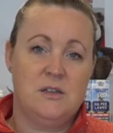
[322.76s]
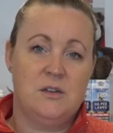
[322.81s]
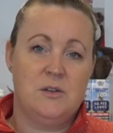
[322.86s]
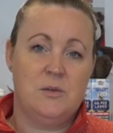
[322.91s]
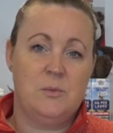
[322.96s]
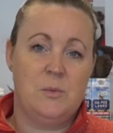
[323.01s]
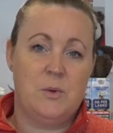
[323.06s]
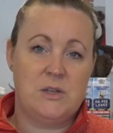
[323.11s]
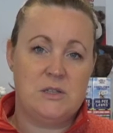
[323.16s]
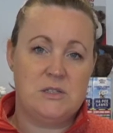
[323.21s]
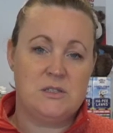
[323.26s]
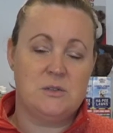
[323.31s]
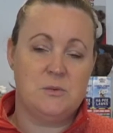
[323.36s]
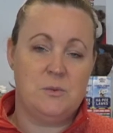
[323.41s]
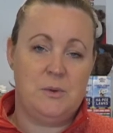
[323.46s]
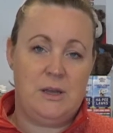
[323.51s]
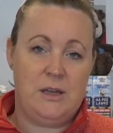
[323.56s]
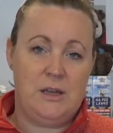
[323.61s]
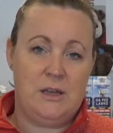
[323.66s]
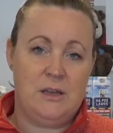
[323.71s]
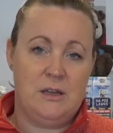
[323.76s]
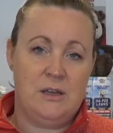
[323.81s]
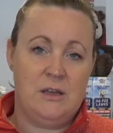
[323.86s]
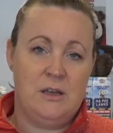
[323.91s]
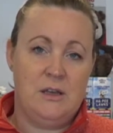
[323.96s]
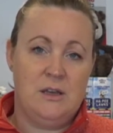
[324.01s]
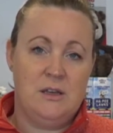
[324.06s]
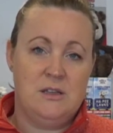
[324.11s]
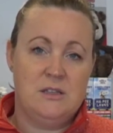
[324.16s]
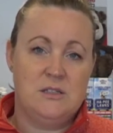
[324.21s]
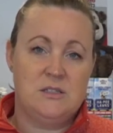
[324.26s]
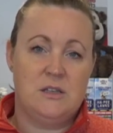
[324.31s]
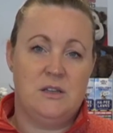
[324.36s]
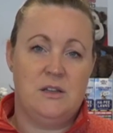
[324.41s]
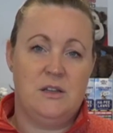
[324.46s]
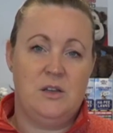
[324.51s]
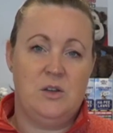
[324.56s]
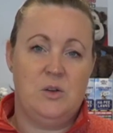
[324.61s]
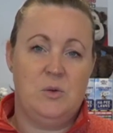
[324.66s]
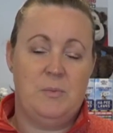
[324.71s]
once a week, so
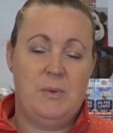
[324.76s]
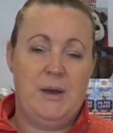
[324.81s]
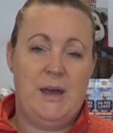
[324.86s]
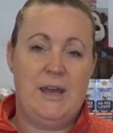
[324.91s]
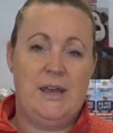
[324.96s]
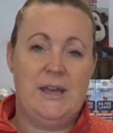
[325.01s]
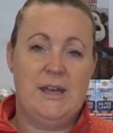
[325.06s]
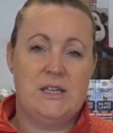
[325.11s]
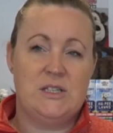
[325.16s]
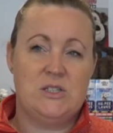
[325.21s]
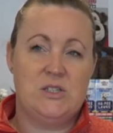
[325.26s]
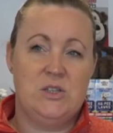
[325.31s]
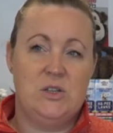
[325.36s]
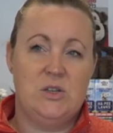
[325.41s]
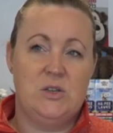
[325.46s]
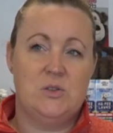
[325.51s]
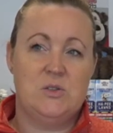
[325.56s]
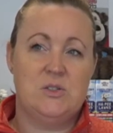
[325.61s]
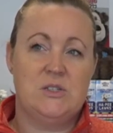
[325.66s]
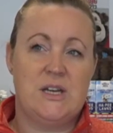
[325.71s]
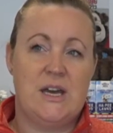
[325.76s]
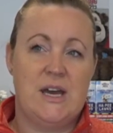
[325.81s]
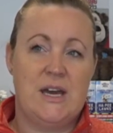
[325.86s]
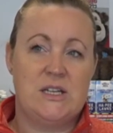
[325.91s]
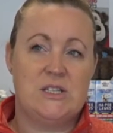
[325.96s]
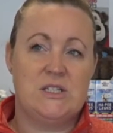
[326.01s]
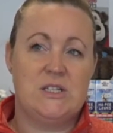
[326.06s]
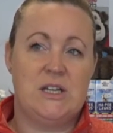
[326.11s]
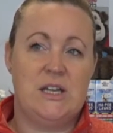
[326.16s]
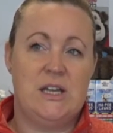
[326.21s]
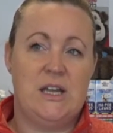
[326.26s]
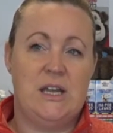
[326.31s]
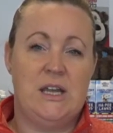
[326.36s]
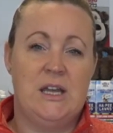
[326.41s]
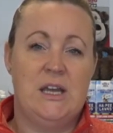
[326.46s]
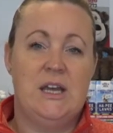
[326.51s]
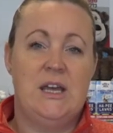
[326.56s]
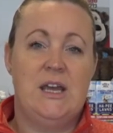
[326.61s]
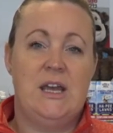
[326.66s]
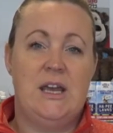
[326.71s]
that your pet gets used to actually
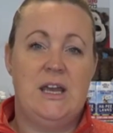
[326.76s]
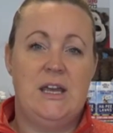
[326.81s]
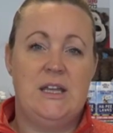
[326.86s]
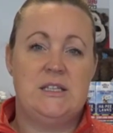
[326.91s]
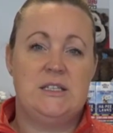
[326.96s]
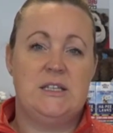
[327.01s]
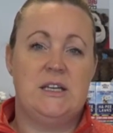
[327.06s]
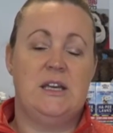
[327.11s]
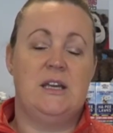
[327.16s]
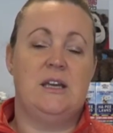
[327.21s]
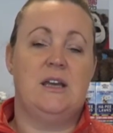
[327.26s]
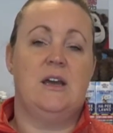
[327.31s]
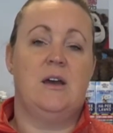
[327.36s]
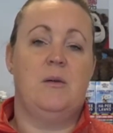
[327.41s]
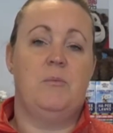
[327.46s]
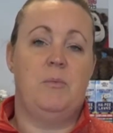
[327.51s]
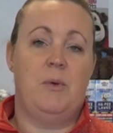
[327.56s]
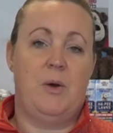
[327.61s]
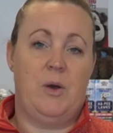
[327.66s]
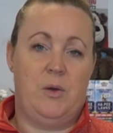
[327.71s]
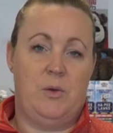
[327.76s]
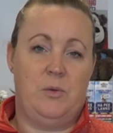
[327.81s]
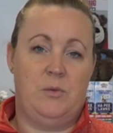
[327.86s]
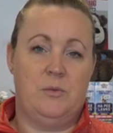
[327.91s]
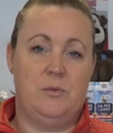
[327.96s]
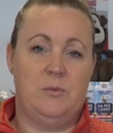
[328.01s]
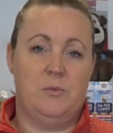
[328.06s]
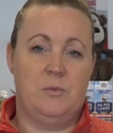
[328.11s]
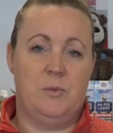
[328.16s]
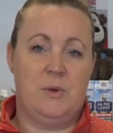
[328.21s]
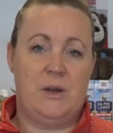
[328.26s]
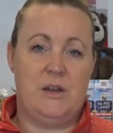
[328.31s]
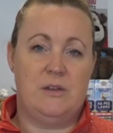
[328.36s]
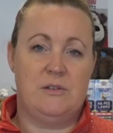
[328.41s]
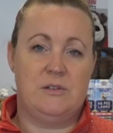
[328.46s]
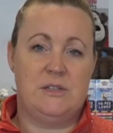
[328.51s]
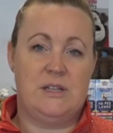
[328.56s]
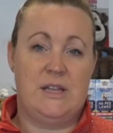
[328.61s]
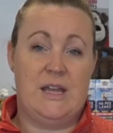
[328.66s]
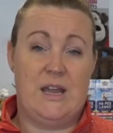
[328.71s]
eating a bone,
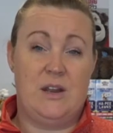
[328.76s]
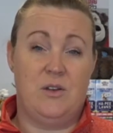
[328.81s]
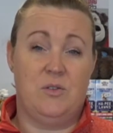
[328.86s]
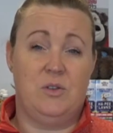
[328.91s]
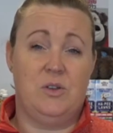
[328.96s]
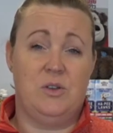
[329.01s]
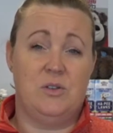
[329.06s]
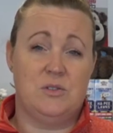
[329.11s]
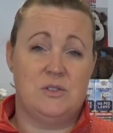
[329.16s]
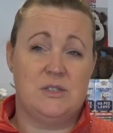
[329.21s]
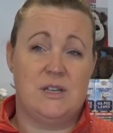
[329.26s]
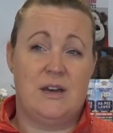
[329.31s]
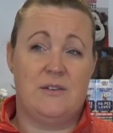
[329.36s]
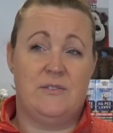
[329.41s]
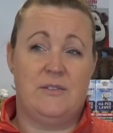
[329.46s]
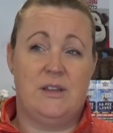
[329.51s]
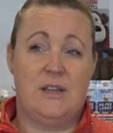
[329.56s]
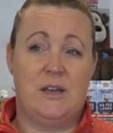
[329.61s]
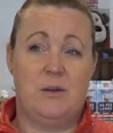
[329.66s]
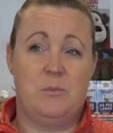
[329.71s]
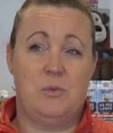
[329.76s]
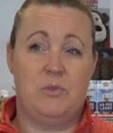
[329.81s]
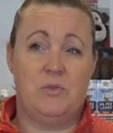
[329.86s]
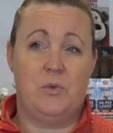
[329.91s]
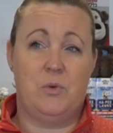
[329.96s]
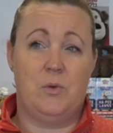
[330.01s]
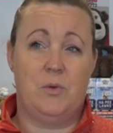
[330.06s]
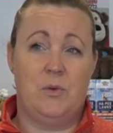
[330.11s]
whereas they're not used to having that before.